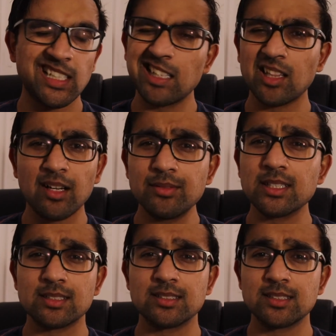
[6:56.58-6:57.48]
I love
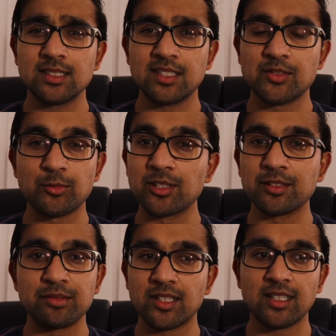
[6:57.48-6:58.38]
it. It's
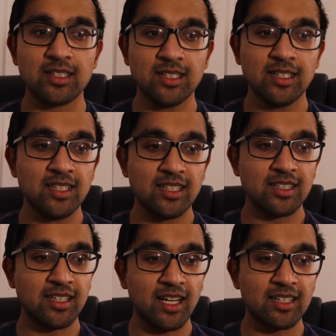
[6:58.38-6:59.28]
really funny.
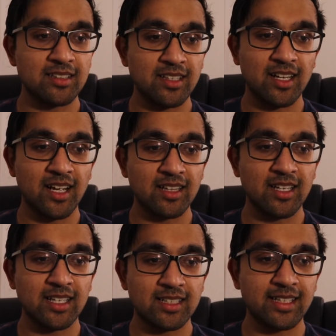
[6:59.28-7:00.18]
Like, I
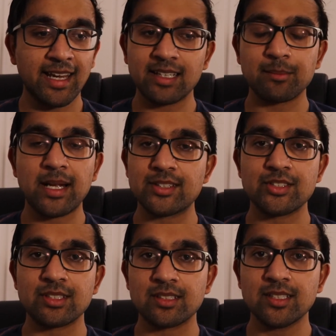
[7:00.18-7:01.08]
like can't
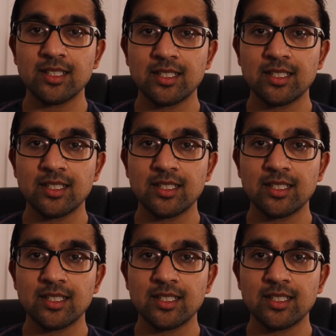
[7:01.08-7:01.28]
imagine